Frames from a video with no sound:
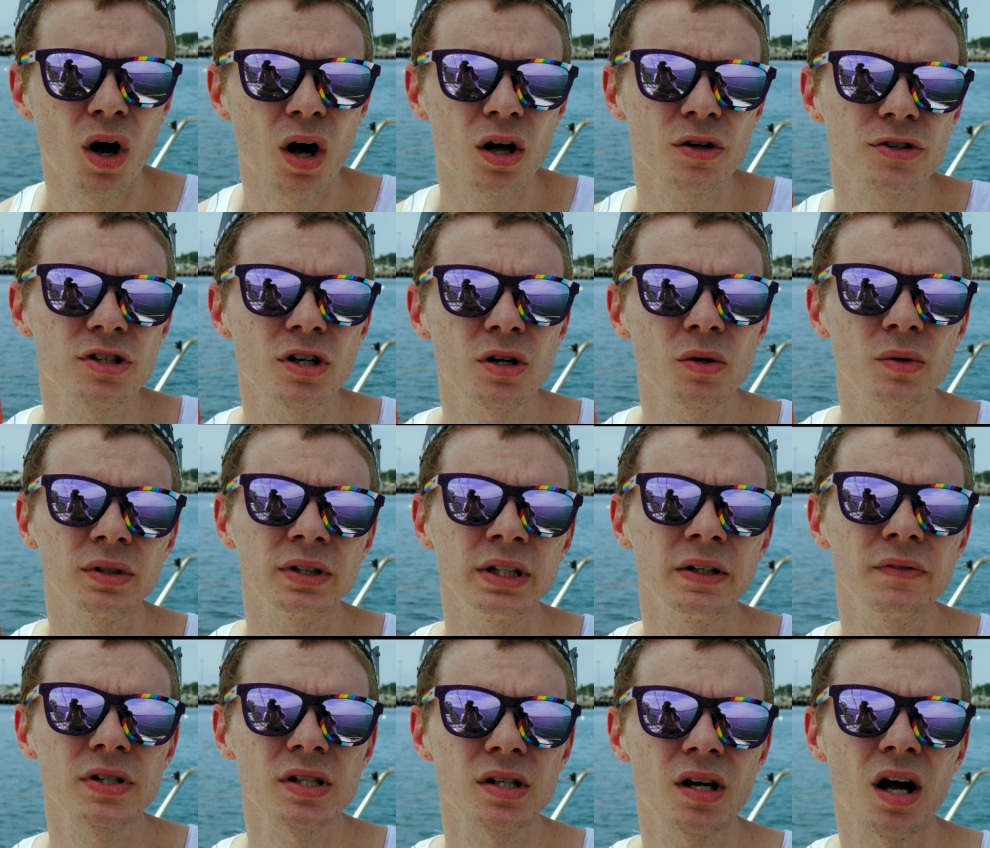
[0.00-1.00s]
Also,
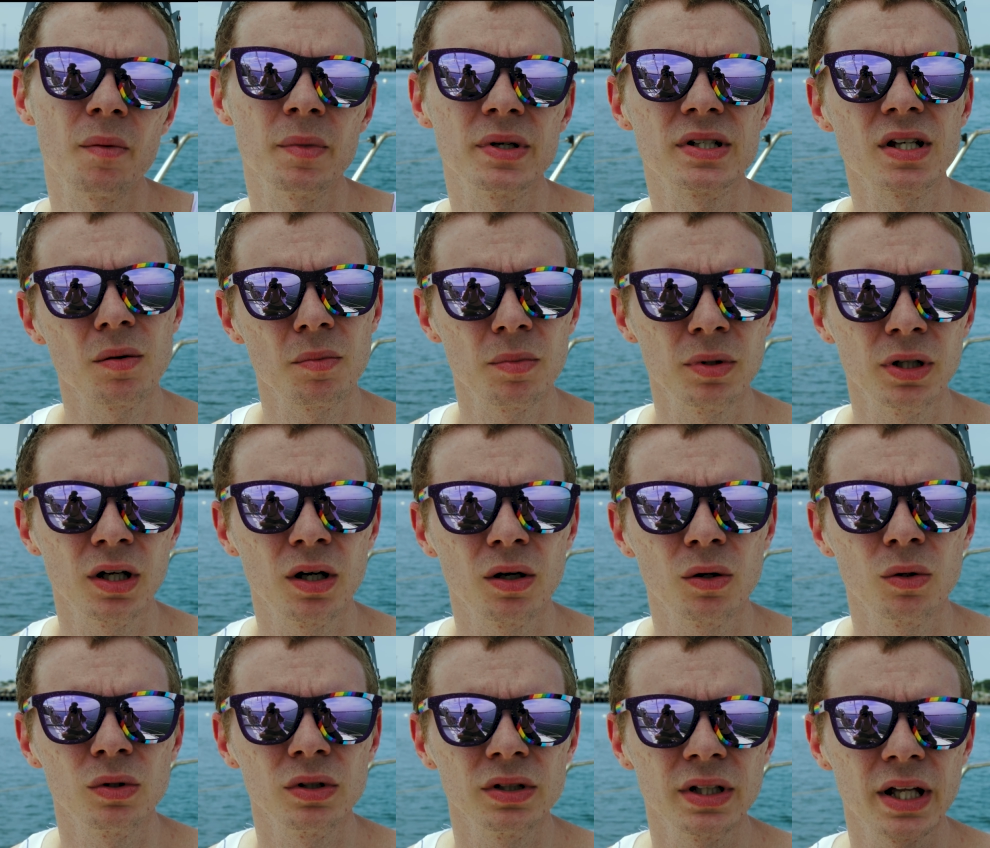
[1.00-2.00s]
leave us a comment down
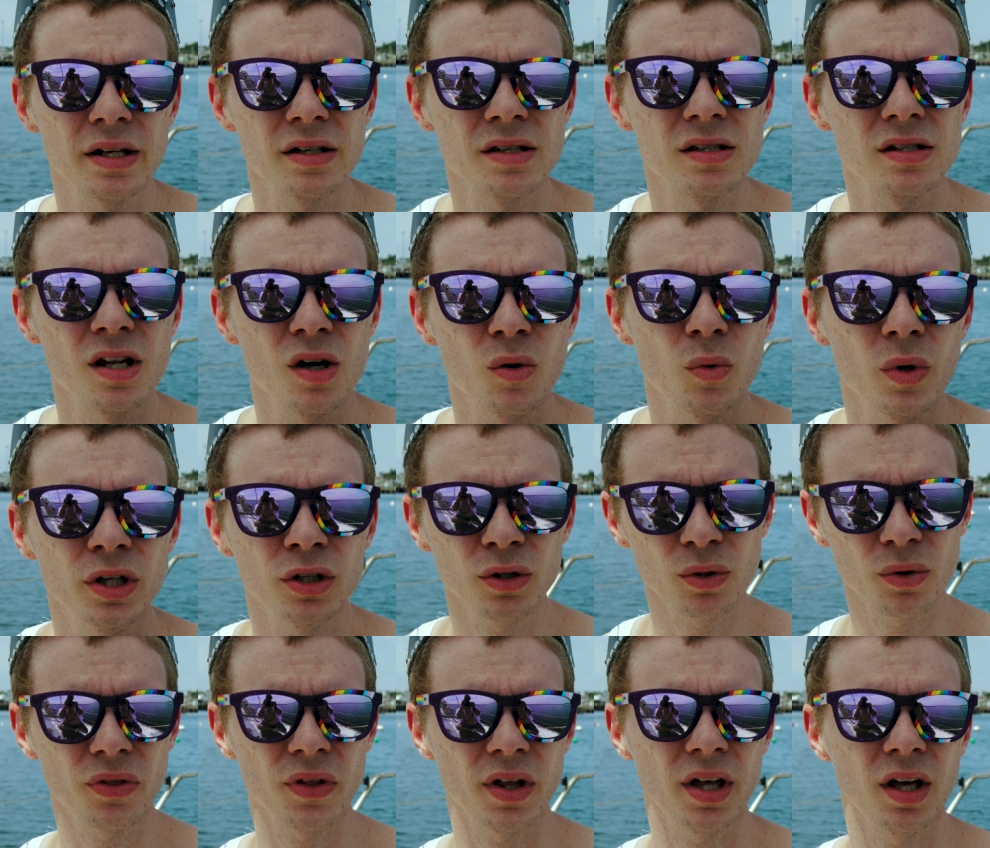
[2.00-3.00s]
below. Let us know what
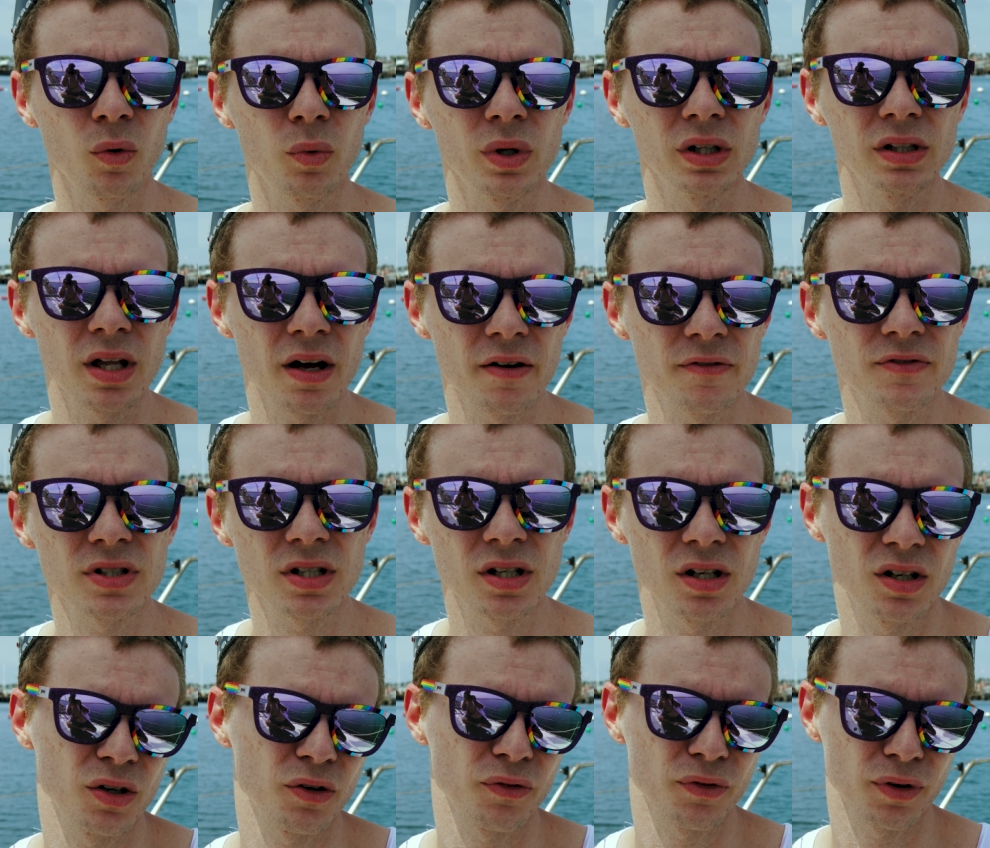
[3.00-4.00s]
you think. We love to
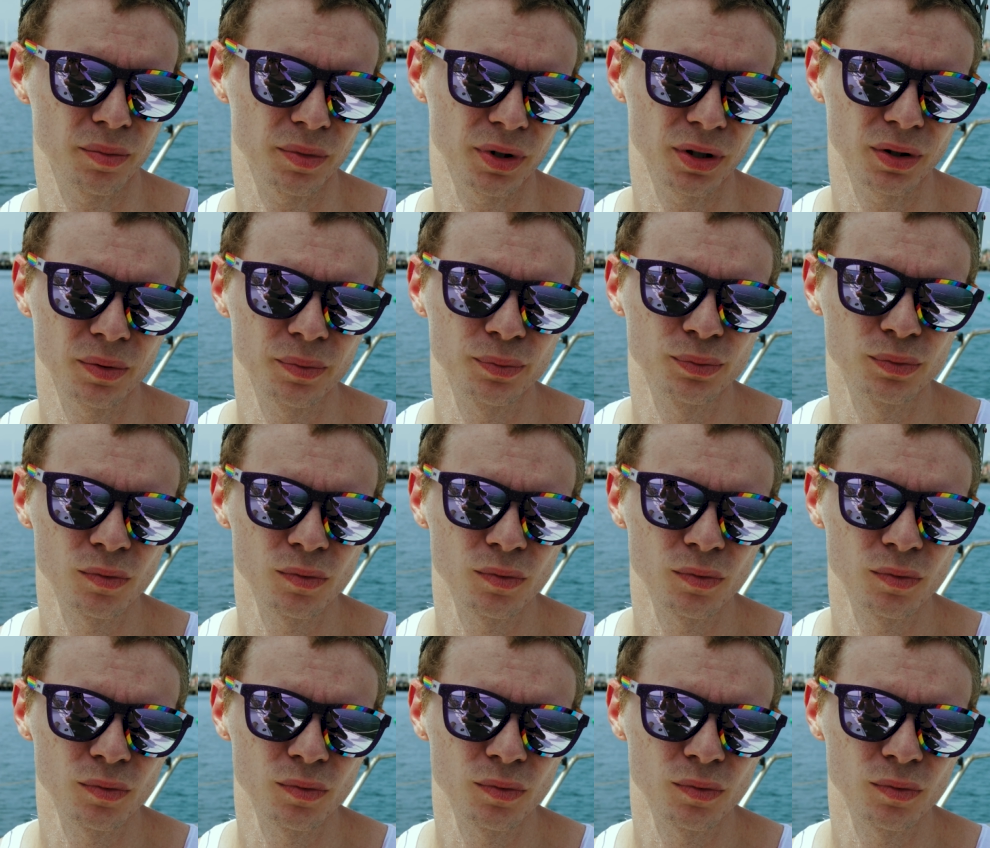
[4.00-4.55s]
hear from you.